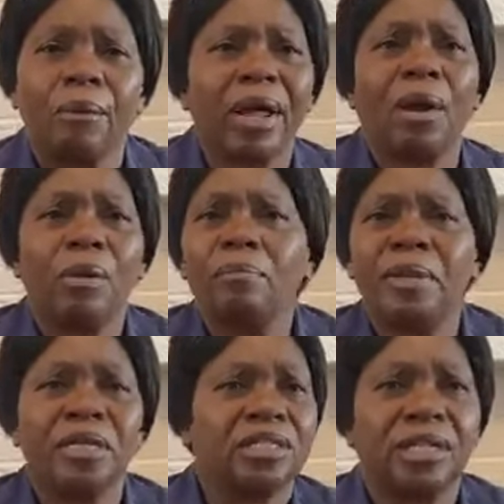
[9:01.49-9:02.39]
Why are we
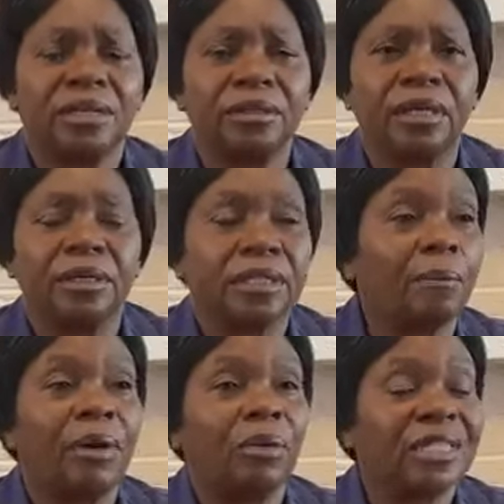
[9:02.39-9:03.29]
being sealed?
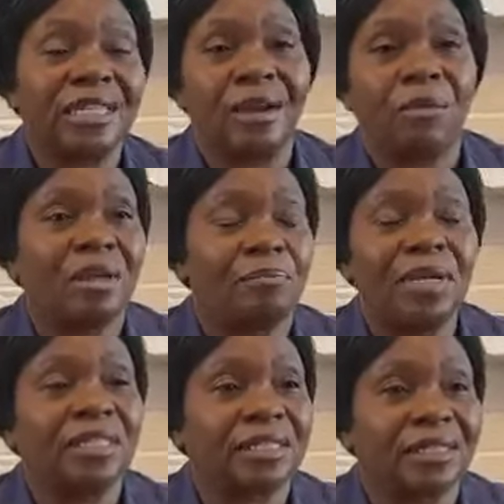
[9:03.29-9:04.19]
Someone was saying we are
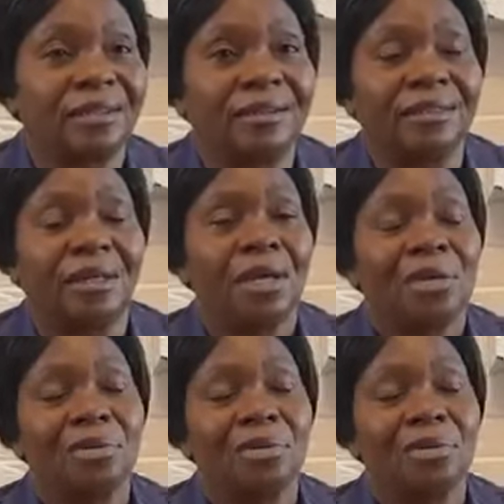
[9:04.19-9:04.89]
being sealed